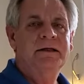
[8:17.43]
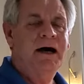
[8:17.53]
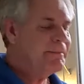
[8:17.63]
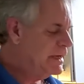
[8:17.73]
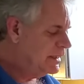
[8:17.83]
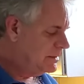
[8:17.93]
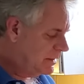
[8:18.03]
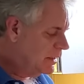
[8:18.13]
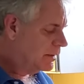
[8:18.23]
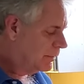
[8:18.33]
I mean,
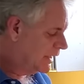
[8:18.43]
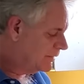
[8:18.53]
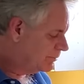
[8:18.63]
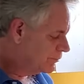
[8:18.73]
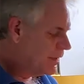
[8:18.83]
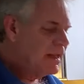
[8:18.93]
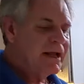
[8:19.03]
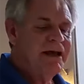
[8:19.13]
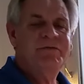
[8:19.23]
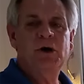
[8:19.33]
you know what?
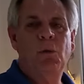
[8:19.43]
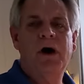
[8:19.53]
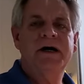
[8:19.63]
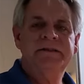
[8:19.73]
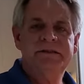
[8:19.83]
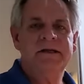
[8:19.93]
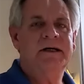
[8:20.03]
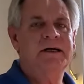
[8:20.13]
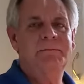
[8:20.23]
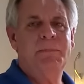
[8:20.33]
If you want
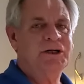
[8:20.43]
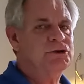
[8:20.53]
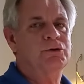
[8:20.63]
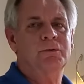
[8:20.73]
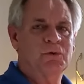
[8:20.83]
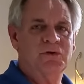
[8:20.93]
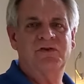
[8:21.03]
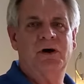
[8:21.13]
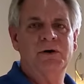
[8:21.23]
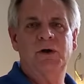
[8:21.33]
mushroom
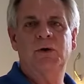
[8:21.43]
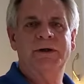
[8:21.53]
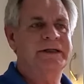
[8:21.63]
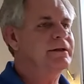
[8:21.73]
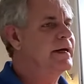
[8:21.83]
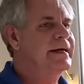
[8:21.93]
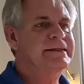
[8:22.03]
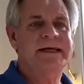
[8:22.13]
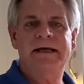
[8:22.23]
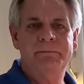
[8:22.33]
risotto in like
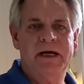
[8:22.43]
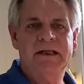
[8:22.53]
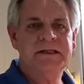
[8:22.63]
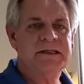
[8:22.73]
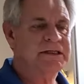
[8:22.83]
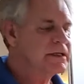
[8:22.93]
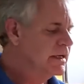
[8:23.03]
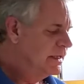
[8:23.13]
10 minutes,